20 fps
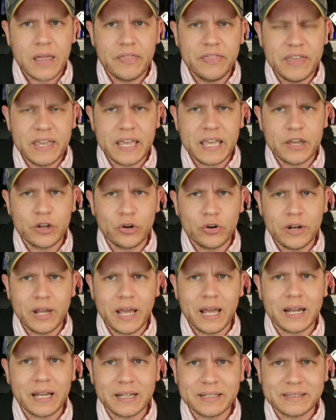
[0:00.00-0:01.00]
The
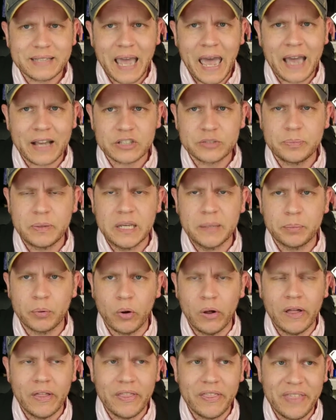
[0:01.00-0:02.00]
internet attacks
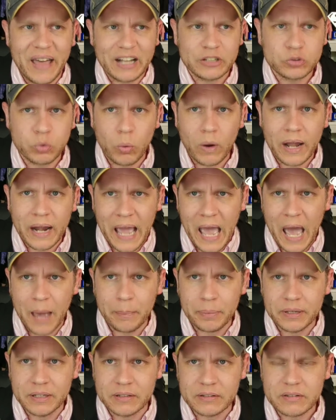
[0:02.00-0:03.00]
people. That's what
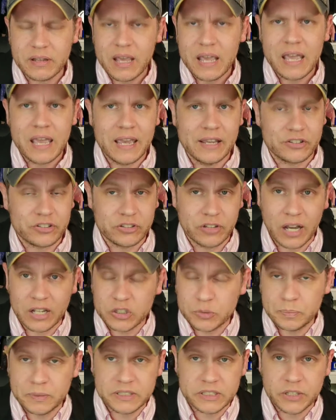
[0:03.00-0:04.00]
happens. It's
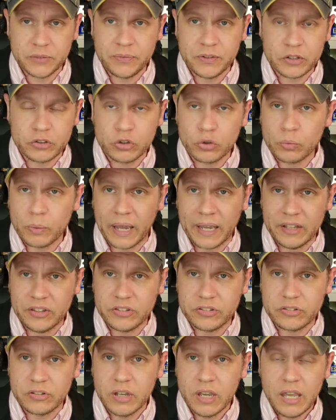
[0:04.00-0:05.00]
not specific to
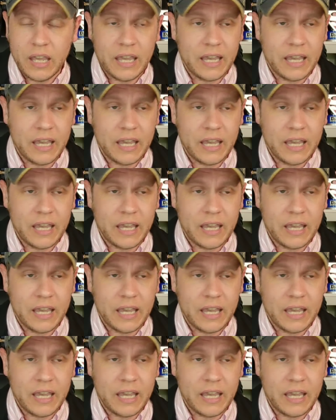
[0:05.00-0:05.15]
race.